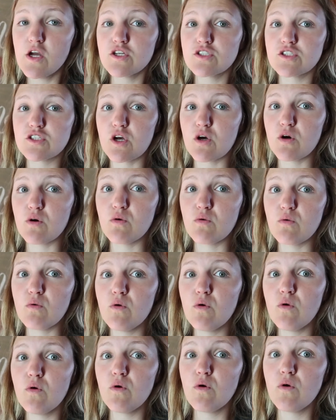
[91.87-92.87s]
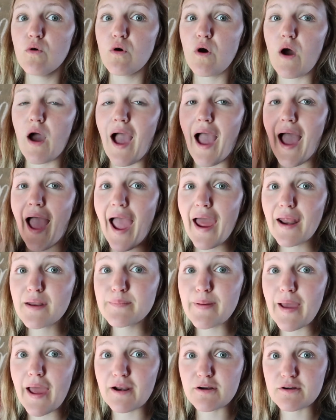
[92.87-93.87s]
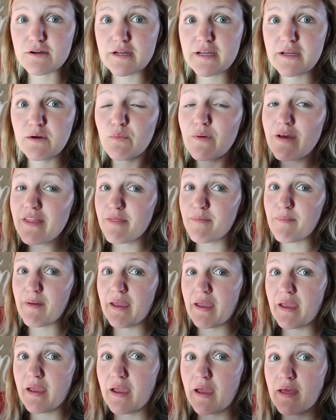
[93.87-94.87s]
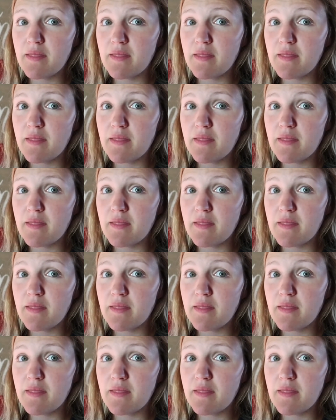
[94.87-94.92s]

So I had a battery with me,